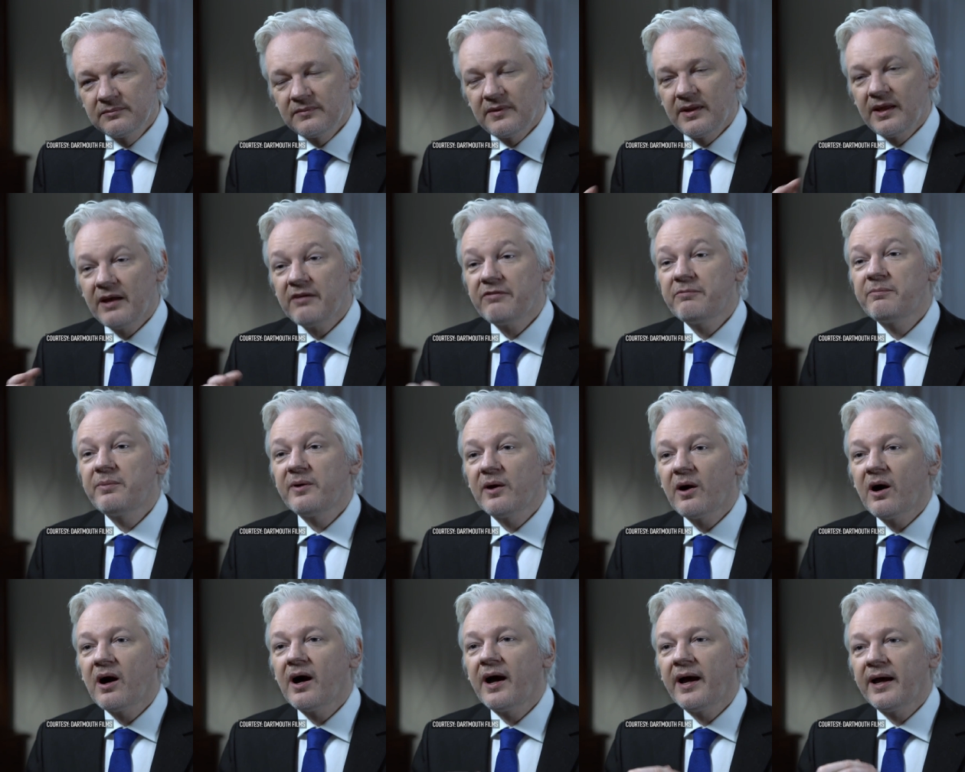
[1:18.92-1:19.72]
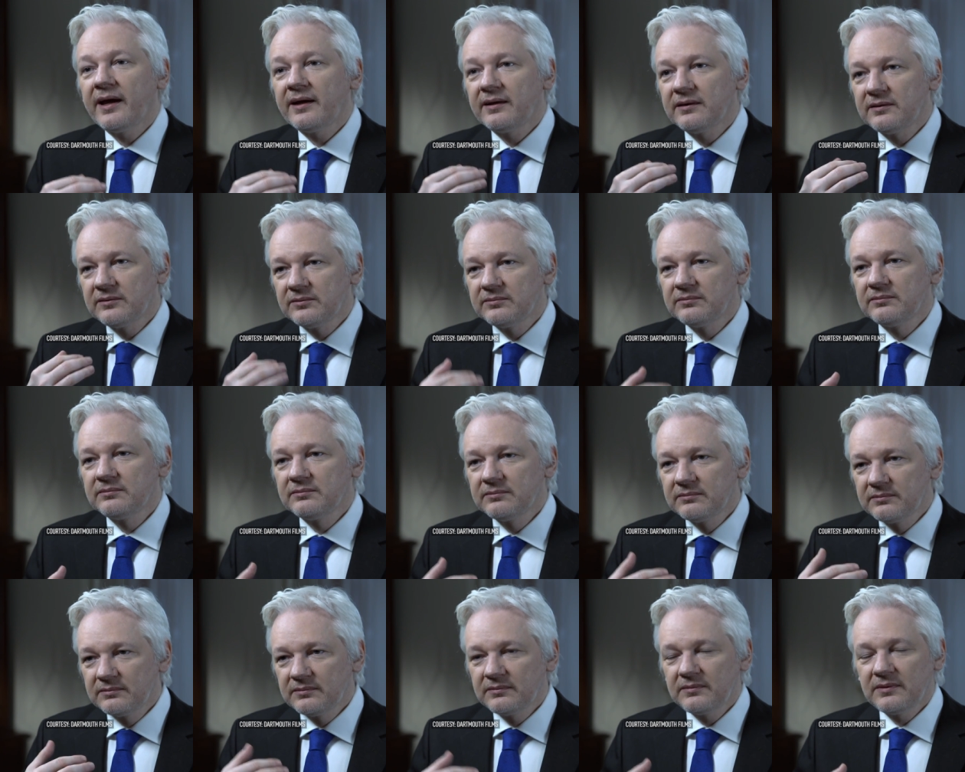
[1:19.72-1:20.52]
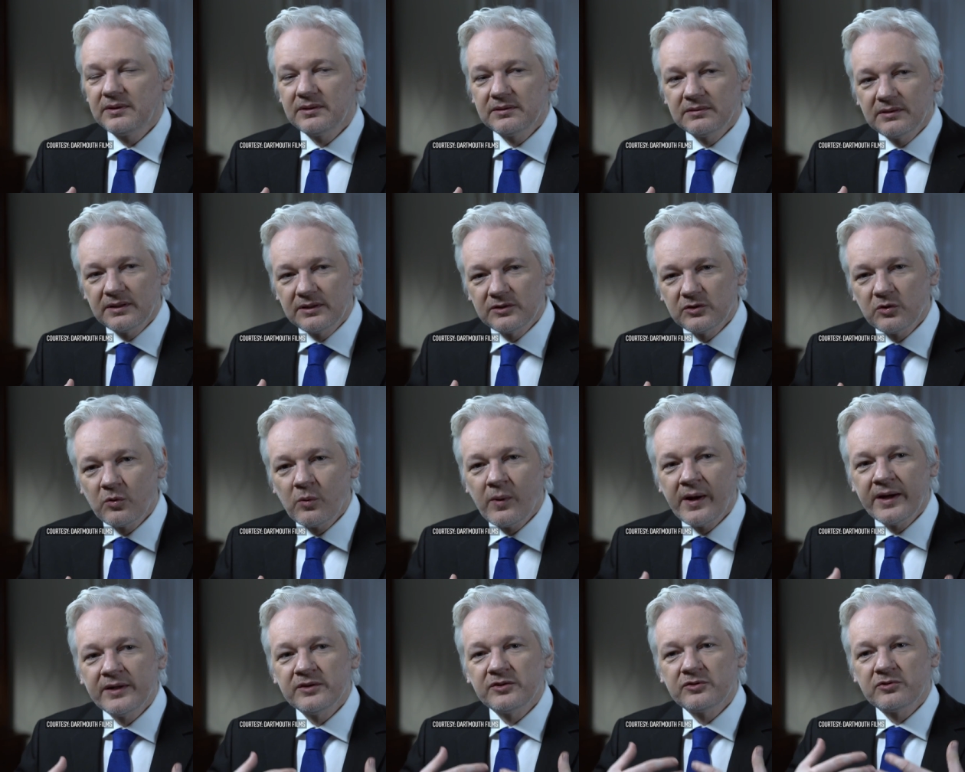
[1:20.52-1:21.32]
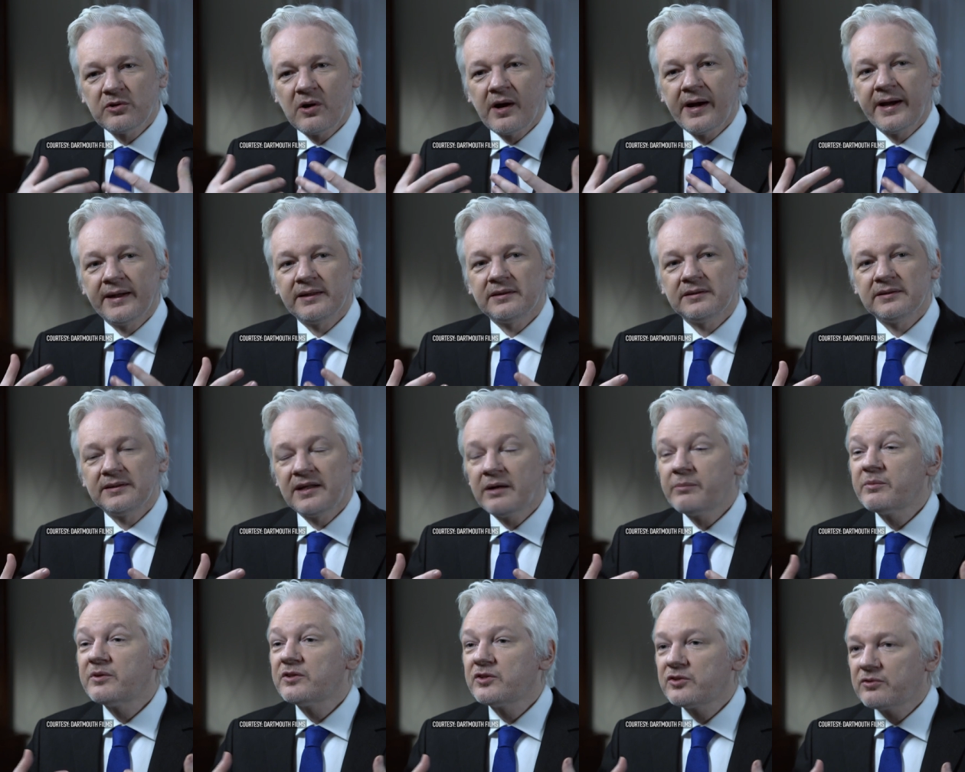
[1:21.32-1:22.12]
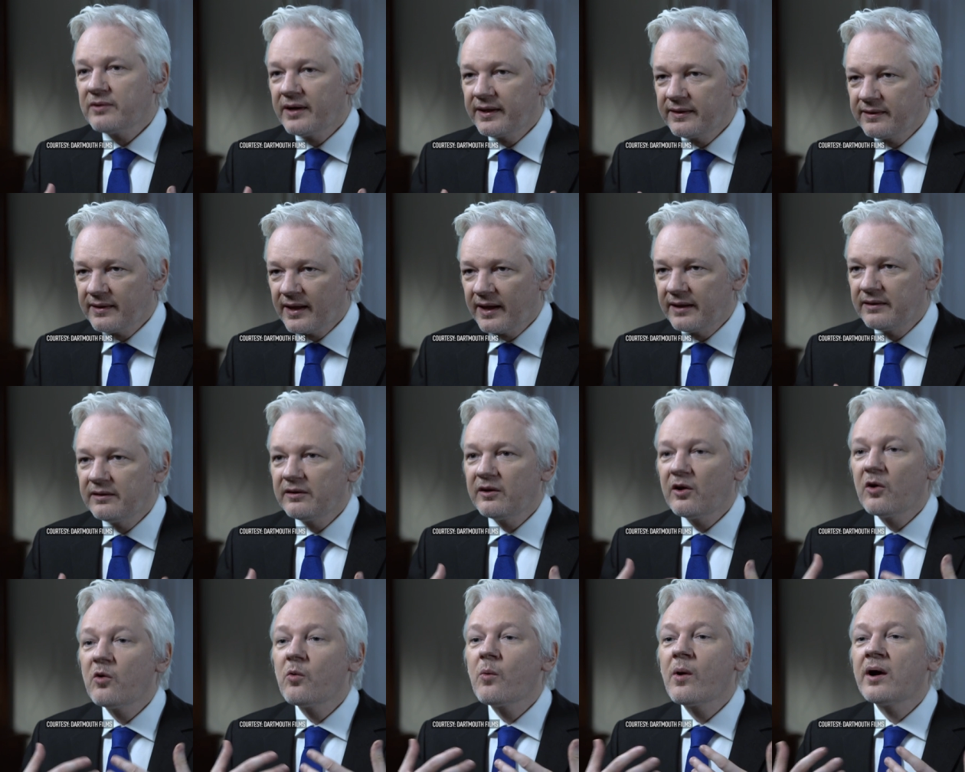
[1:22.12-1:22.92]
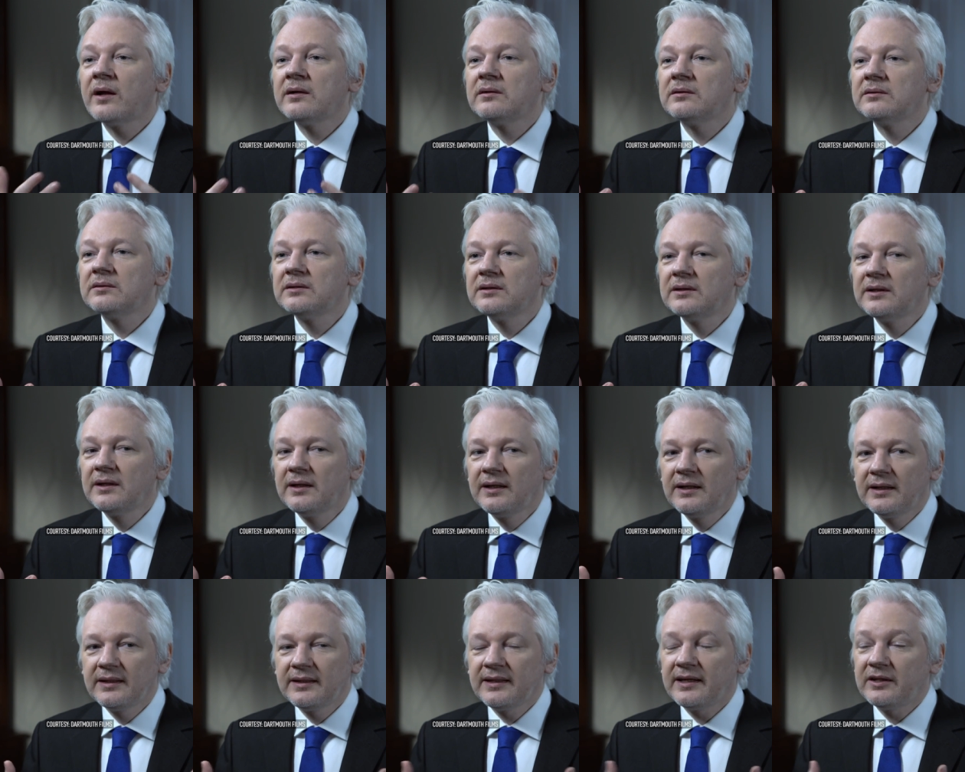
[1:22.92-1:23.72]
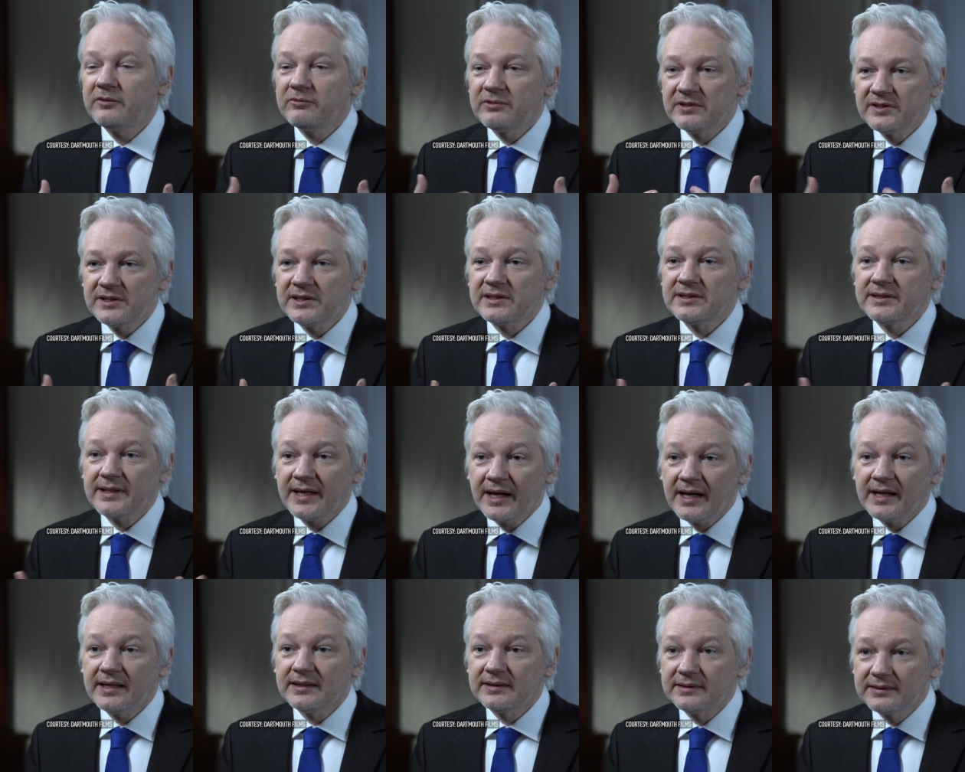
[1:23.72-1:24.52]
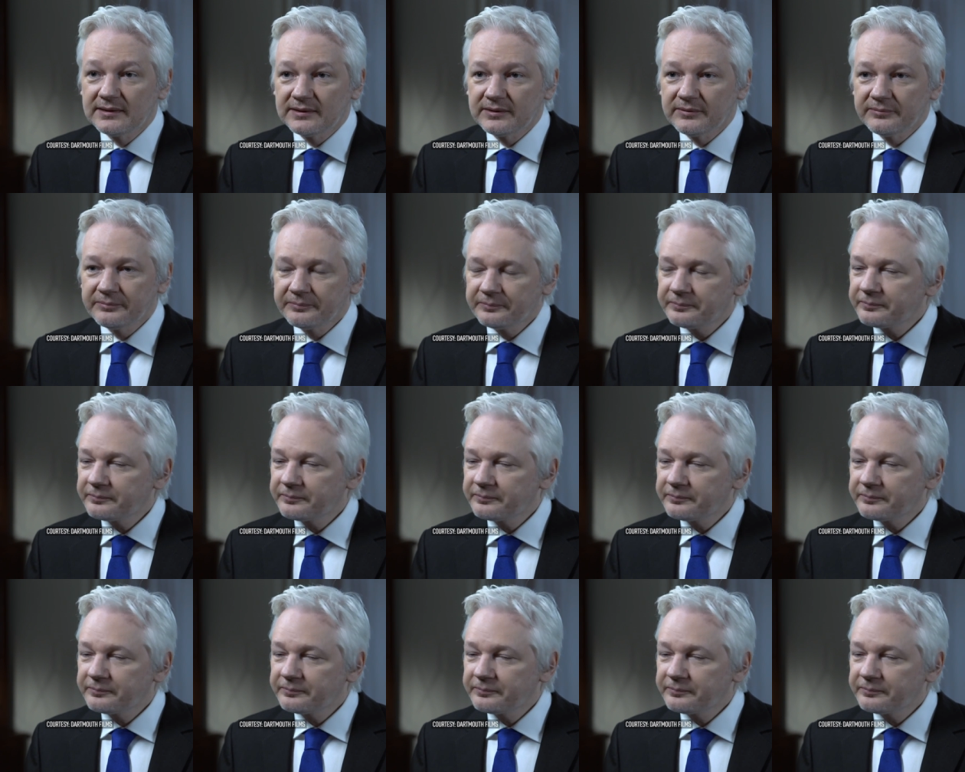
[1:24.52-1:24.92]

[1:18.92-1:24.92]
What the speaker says: The FBI is always trying to demonstrate that. No one can resist us.